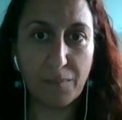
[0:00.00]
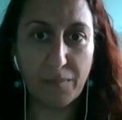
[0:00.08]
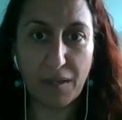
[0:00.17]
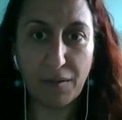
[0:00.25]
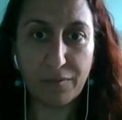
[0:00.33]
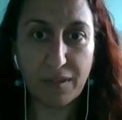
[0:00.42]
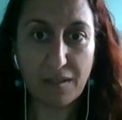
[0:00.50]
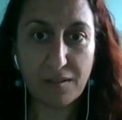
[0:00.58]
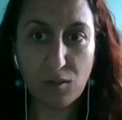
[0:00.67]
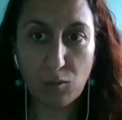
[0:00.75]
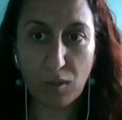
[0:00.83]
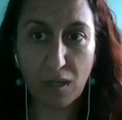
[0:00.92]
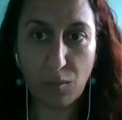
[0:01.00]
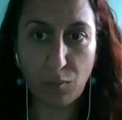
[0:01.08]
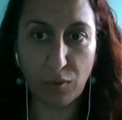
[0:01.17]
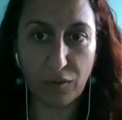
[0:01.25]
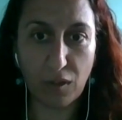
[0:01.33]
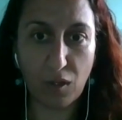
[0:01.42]
If that's okay
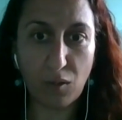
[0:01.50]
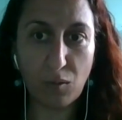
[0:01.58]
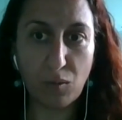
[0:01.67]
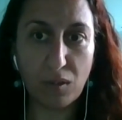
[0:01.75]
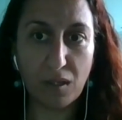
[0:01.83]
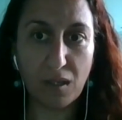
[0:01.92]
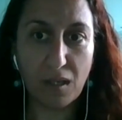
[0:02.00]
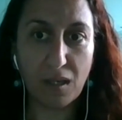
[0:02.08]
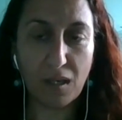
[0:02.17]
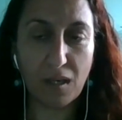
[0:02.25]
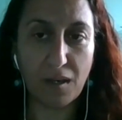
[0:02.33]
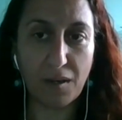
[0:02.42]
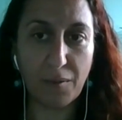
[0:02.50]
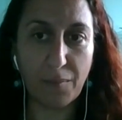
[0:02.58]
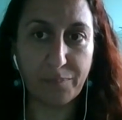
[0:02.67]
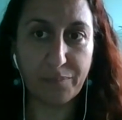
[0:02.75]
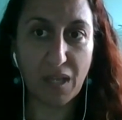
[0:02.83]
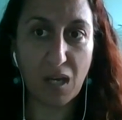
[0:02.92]
with you,
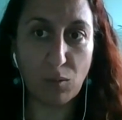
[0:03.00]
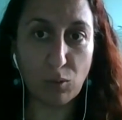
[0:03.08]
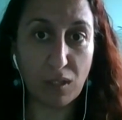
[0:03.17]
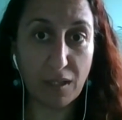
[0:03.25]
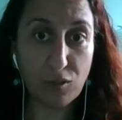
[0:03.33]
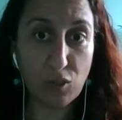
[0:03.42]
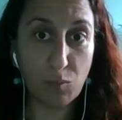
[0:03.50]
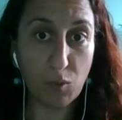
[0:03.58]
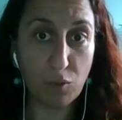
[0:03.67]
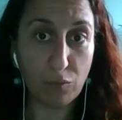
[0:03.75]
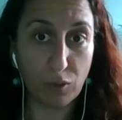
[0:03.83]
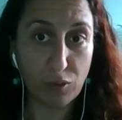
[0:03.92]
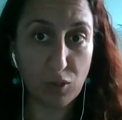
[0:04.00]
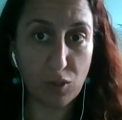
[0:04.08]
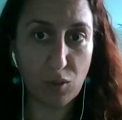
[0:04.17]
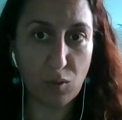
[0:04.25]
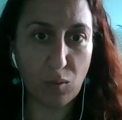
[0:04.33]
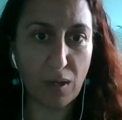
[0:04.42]
I would like to move on
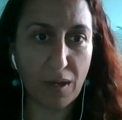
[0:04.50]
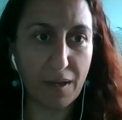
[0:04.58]
to